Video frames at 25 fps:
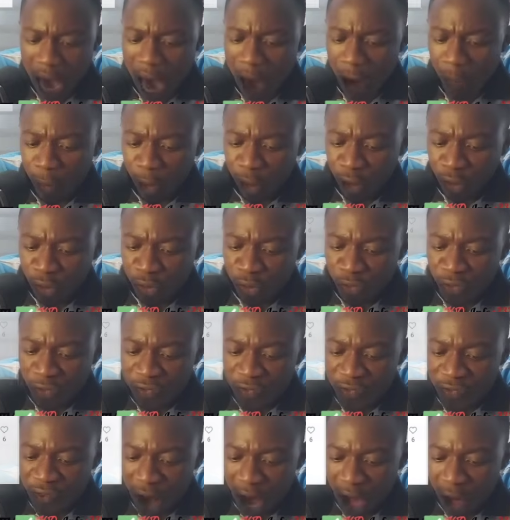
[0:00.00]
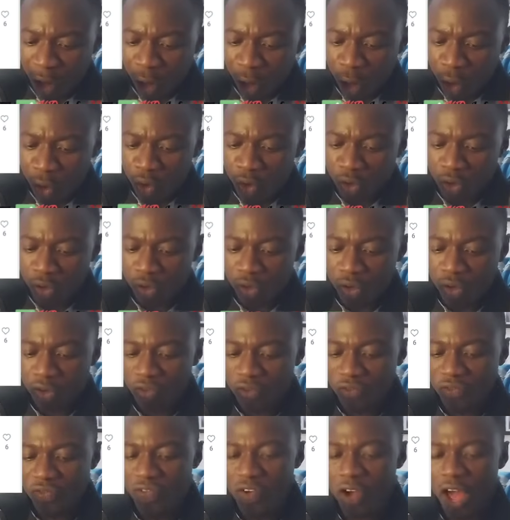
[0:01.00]
According to
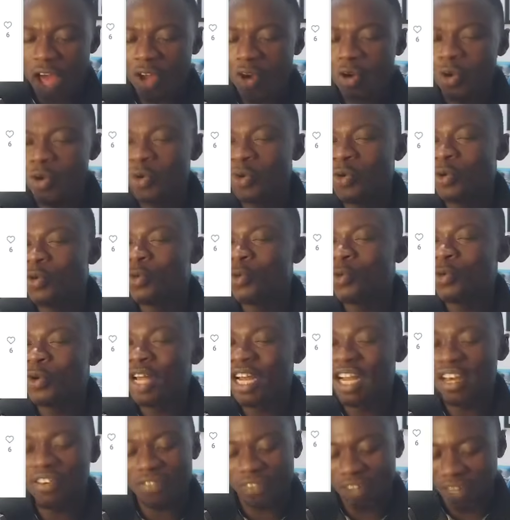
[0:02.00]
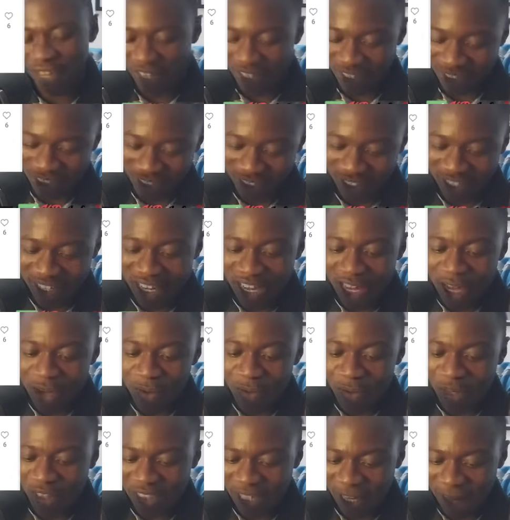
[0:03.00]
follow whatever.
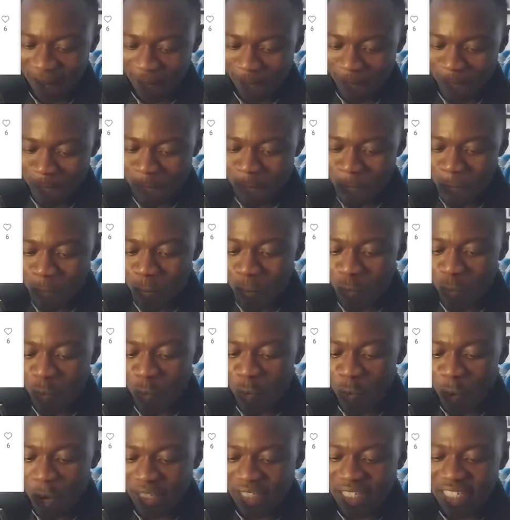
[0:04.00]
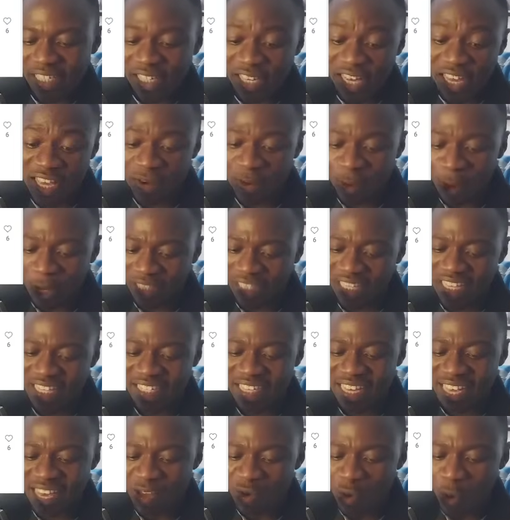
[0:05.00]
But say, what
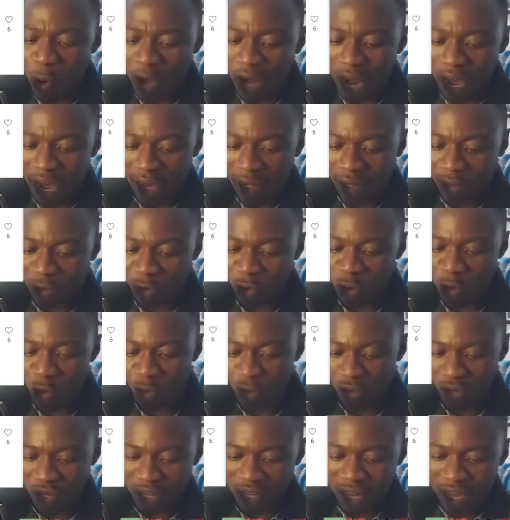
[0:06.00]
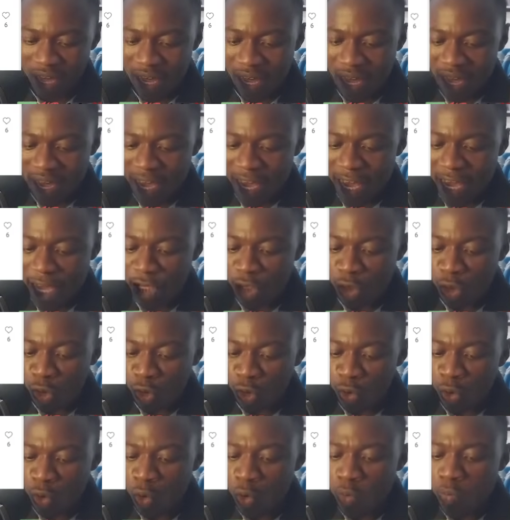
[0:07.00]
is he gonna do? He
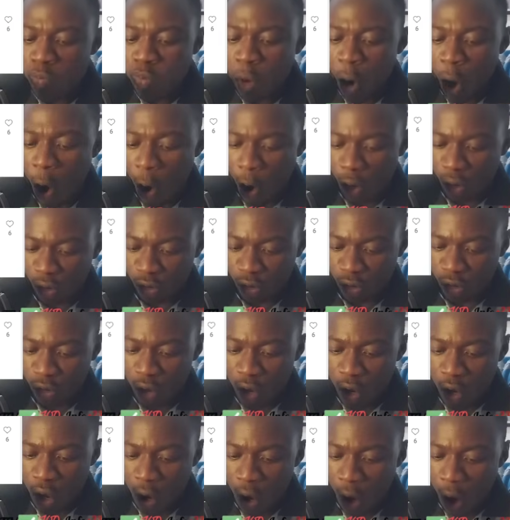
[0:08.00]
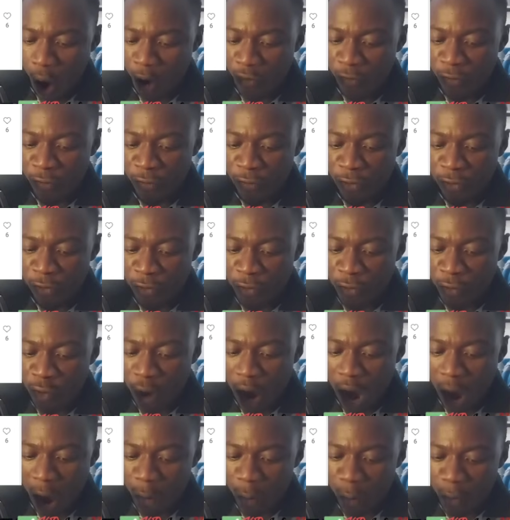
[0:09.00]
is two balls of
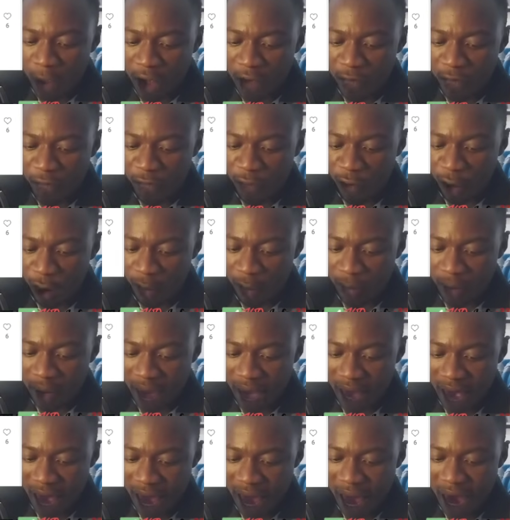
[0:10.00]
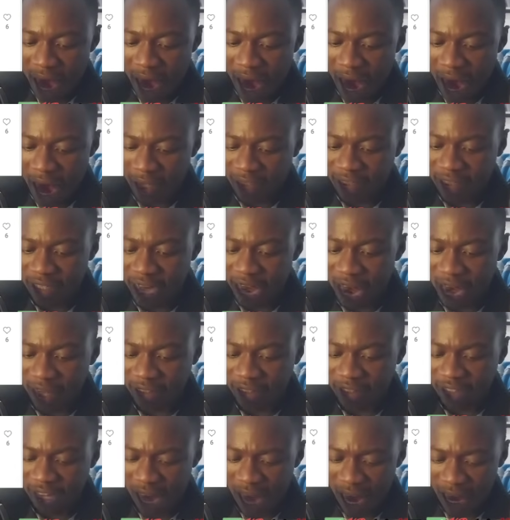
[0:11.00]
fufu away from a heart
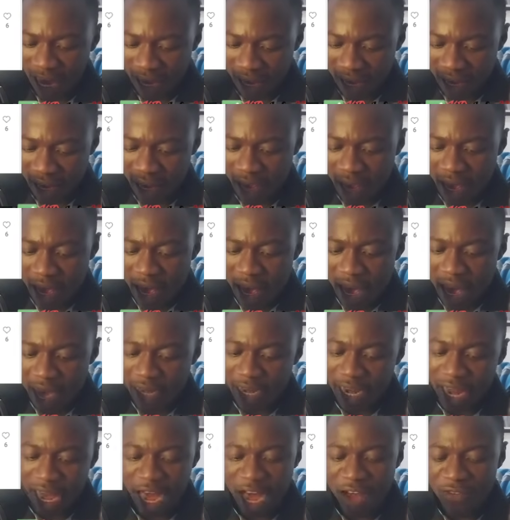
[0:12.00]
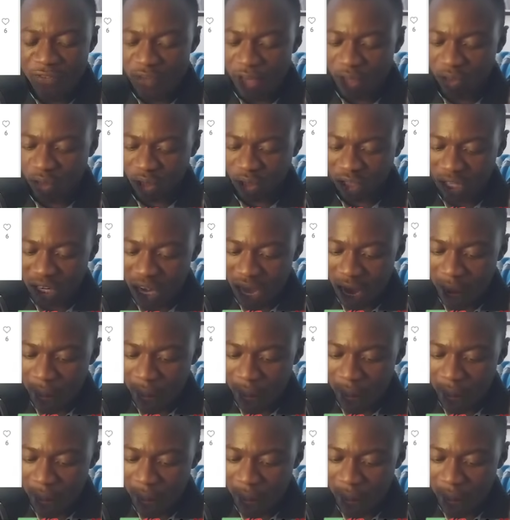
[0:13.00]
attack. And now if you have to